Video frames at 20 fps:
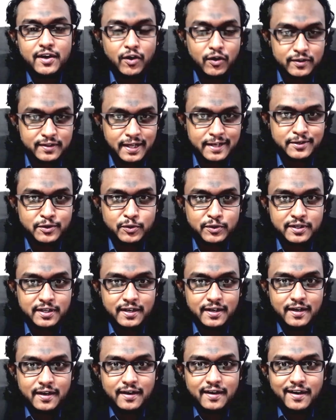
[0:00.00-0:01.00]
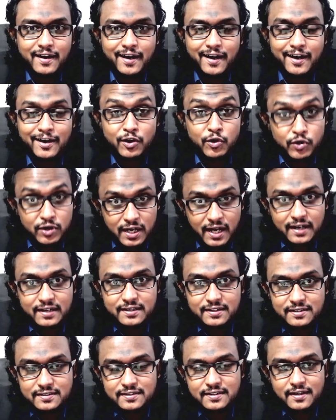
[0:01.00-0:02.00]
that note, good luck,
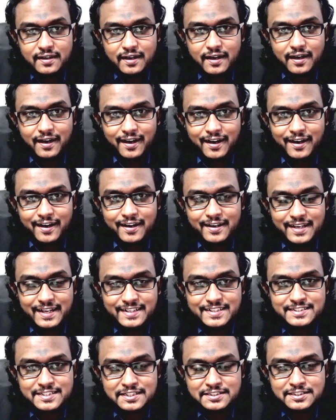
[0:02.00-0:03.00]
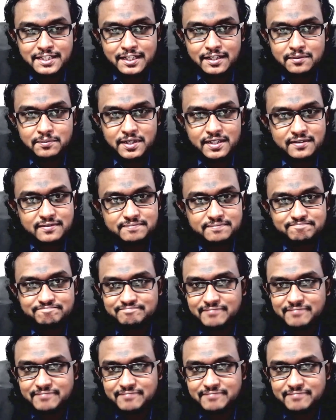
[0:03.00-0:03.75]
ladies and gentlemen.